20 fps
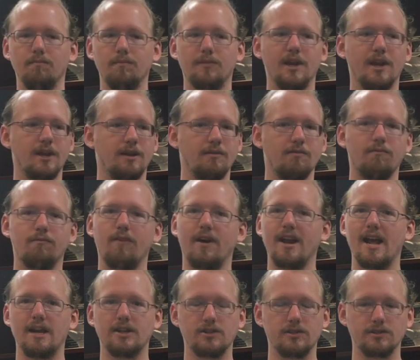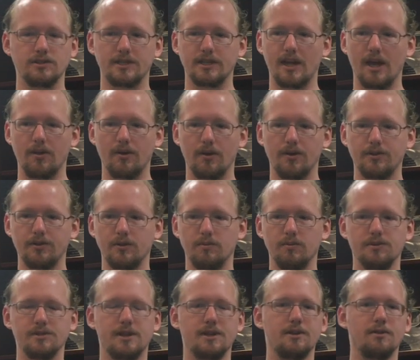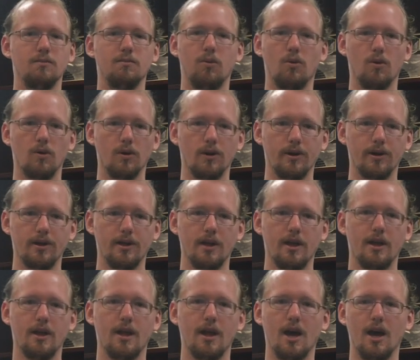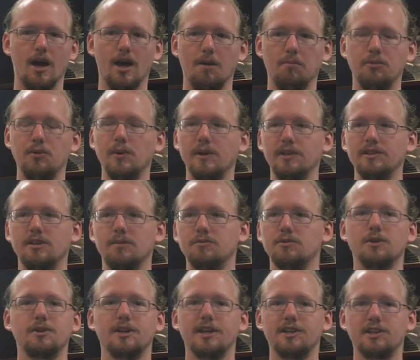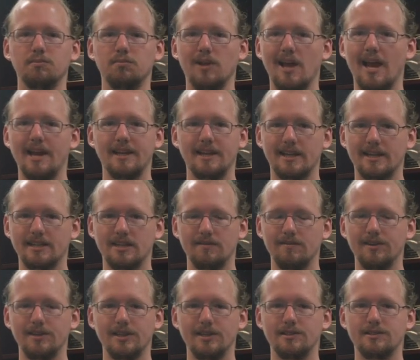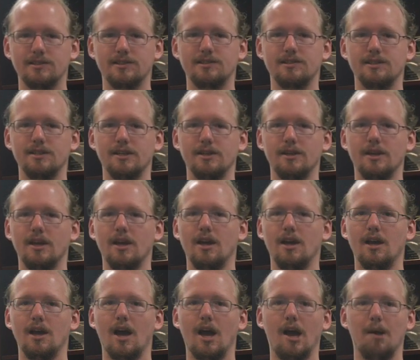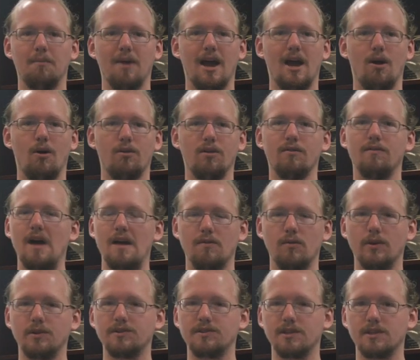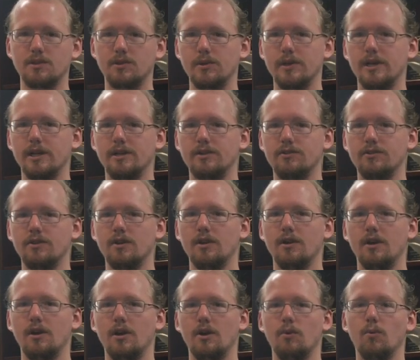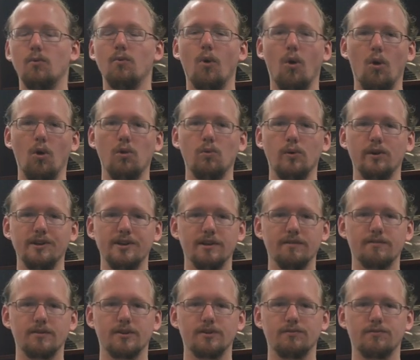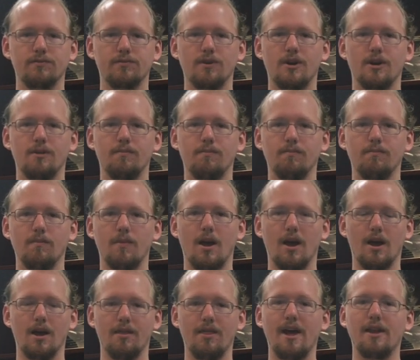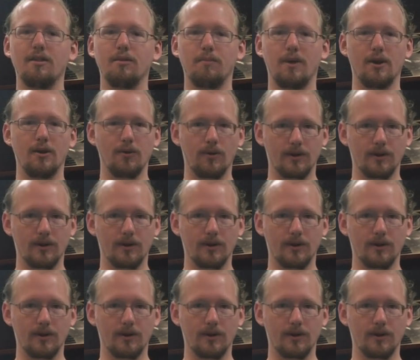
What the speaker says: Getting financials together to present to the board, doing some strategic planning activities to see how the 501c3's role would differ from that of the parent